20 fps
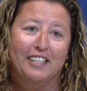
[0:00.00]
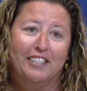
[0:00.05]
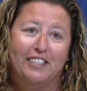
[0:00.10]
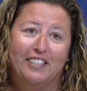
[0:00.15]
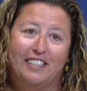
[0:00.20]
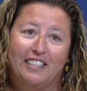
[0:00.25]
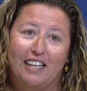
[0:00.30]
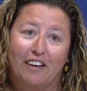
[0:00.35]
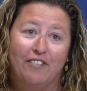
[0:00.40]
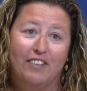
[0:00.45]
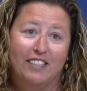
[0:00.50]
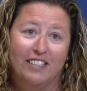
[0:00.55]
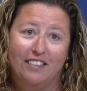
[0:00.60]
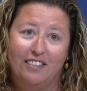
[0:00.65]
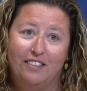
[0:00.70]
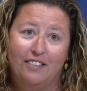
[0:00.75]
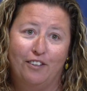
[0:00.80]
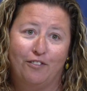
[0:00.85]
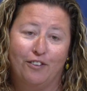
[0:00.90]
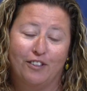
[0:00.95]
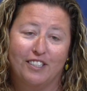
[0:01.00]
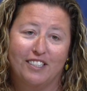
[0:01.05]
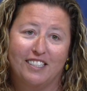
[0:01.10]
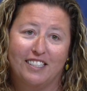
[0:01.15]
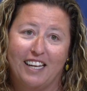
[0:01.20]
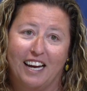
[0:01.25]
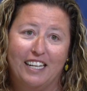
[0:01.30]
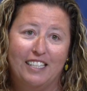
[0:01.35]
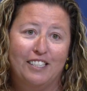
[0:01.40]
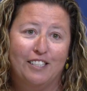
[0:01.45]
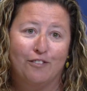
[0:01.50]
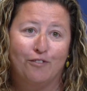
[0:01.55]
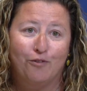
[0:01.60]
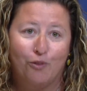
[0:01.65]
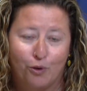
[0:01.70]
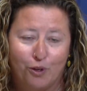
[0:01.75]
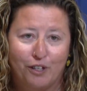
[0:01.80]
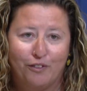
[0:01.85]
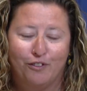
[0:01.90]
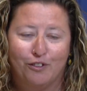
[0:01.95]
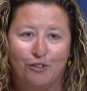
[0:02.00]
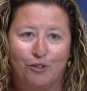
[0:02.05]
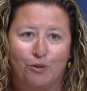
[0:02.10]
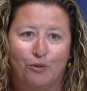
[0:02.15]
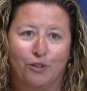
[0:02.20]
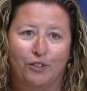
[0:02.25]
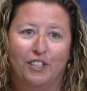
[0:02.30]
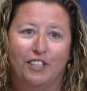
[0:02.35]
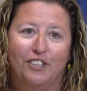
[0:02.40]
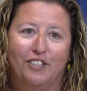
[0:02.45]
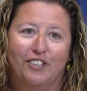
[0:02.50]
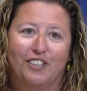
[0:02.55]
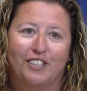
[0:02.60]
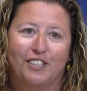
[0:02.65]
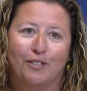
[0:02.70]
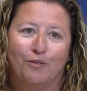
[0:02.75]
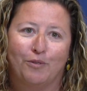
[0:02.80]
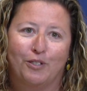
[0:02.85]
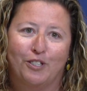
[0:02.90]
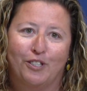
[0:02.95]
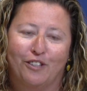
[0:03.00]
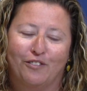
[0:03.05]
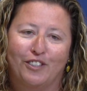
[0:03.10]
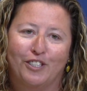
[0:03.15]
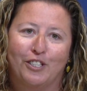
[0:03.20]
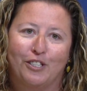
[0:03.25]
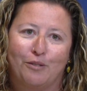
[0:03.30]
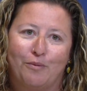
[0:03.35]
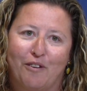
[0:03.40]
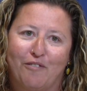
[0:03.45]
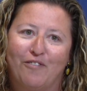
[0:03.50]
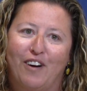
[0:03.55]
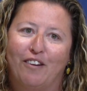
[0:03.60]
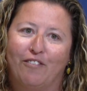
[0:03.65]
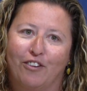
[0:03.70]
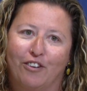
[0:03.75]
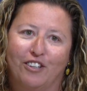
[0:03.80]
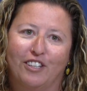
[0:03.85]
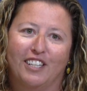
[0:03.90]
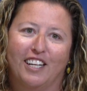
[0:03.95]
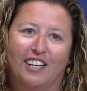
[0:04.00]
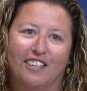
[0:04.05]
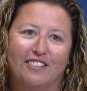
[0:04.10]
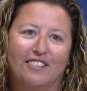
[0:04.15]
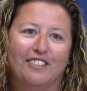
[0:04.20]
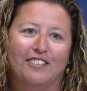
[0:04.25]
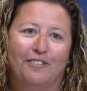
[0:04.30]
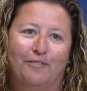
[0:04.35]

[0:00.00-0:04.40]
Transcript: 7 different sites in 4 different school districts, and we're serving just about 500 kids.